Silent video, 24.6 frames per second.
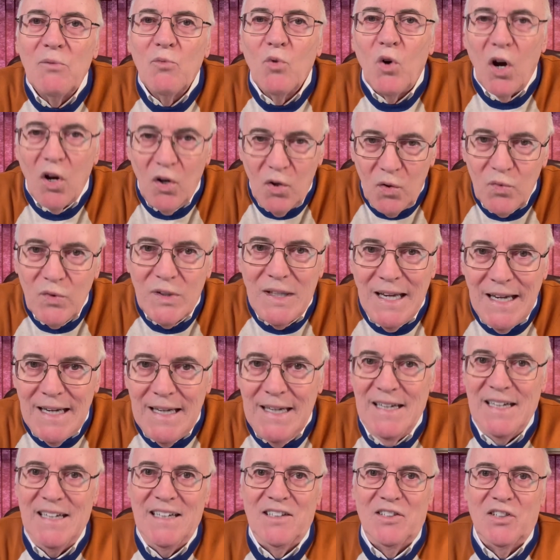all
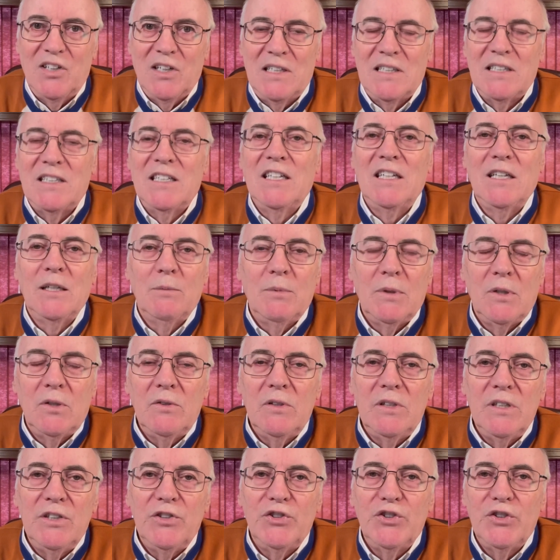day talking about
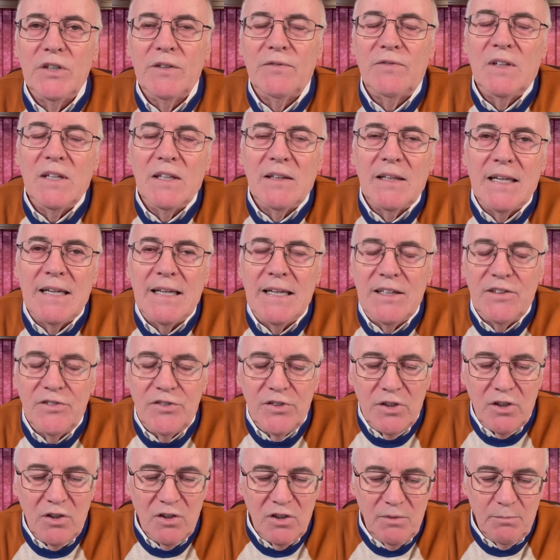this shifting that has
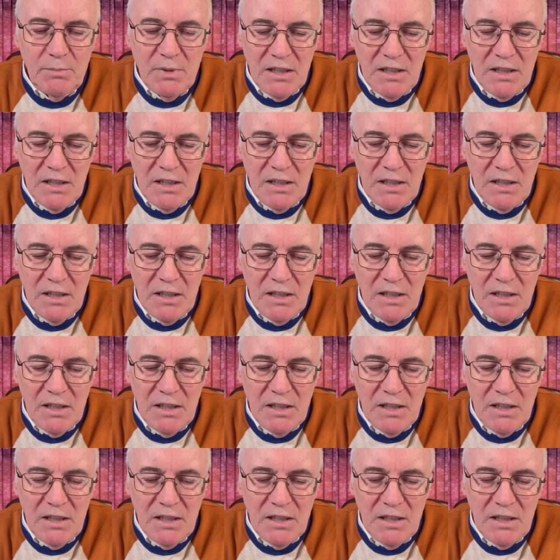occurred.